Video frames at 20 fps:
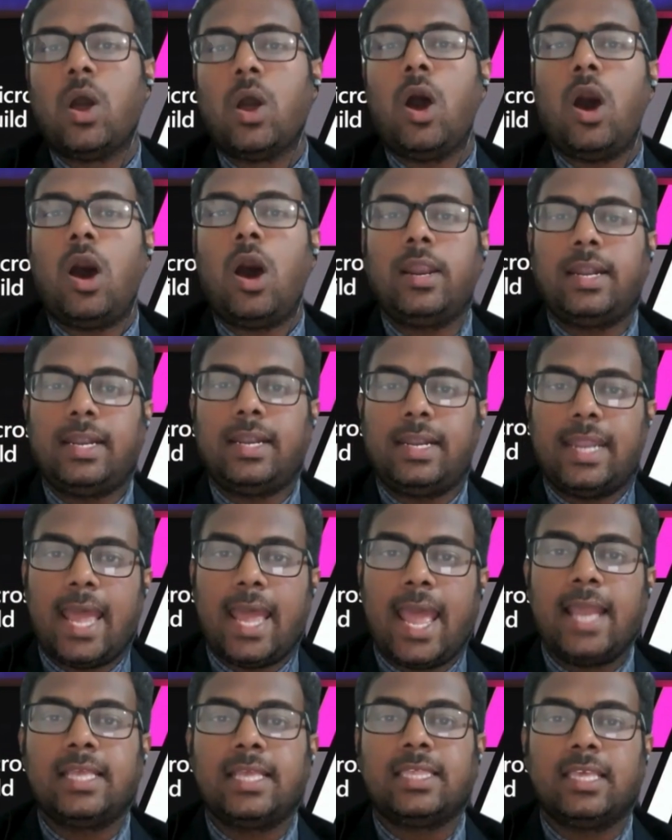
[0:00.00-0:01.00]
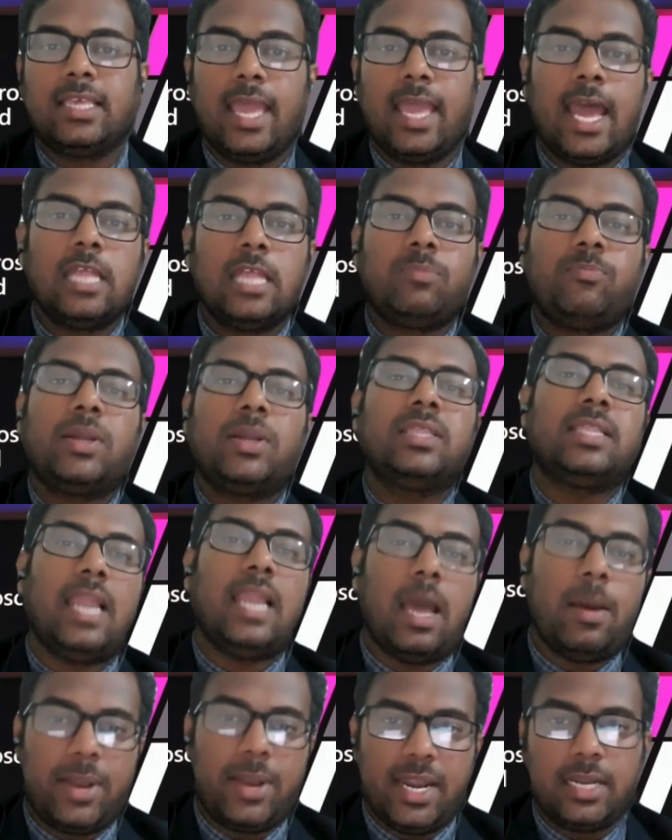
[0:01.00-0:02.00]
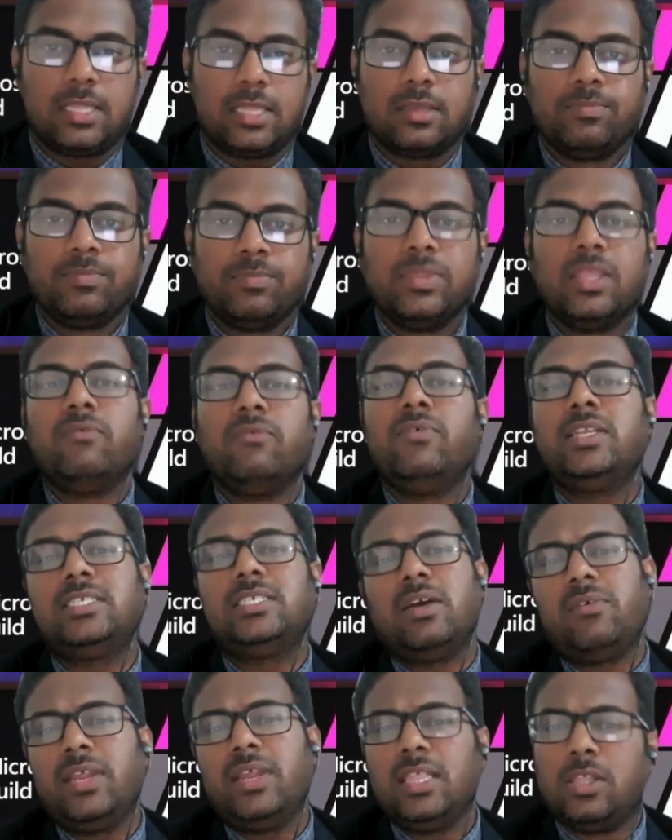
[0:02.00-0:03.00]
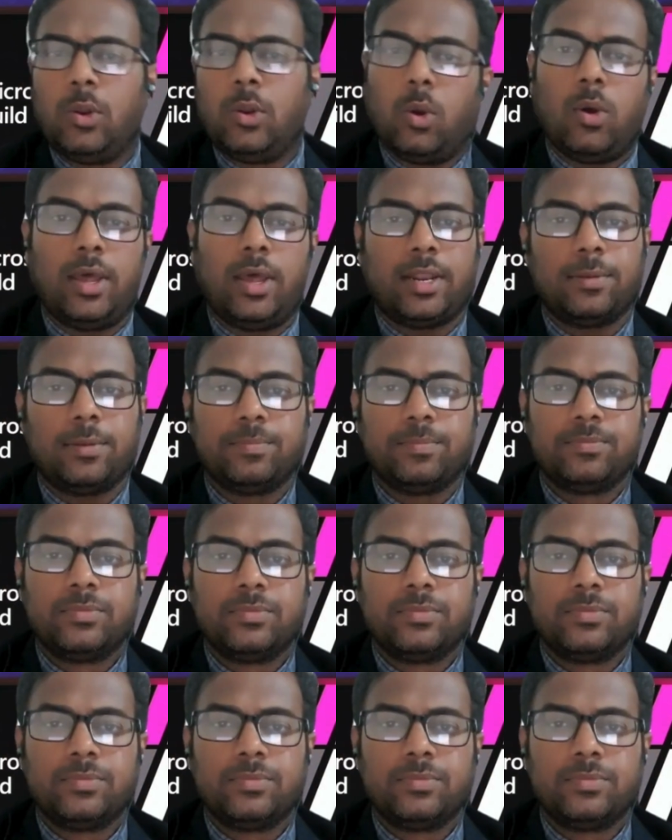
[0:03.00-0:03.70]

or tax as per slab rates, whichever is lower.